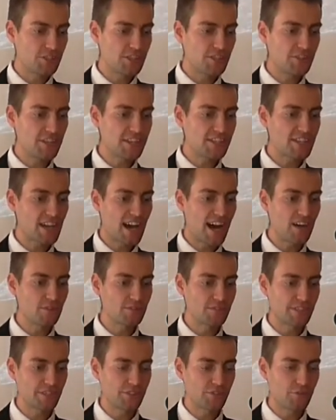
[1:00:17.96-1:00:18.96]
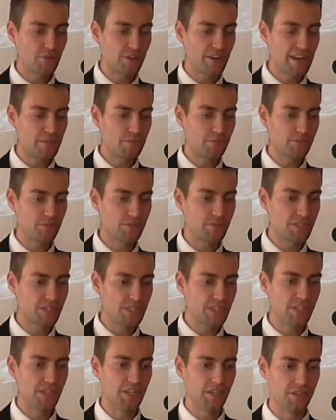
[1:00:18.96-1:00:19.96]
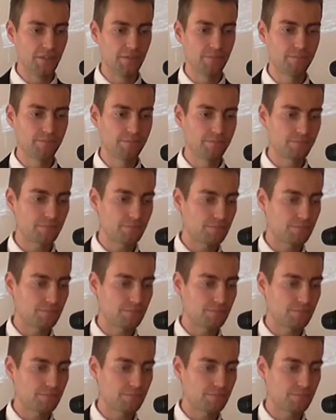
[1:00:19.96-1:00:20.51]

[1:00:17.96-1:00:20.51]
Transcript: You see, this house that you are able to see here,